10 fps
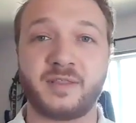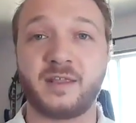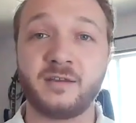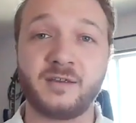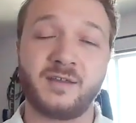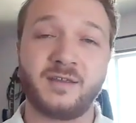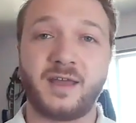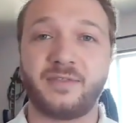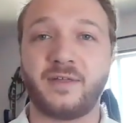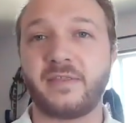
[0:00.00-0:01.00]
But
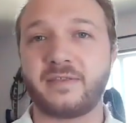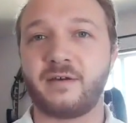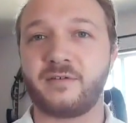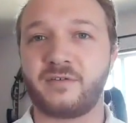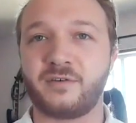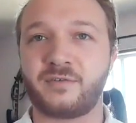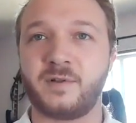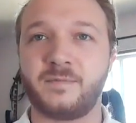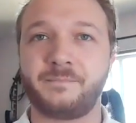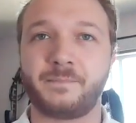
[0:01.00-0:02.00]
I thought that that was
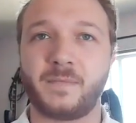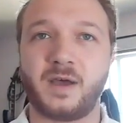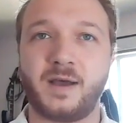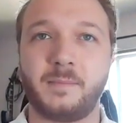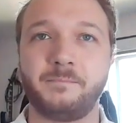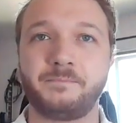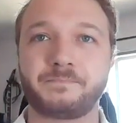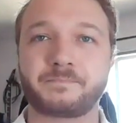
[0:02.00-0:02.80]
useful. Um,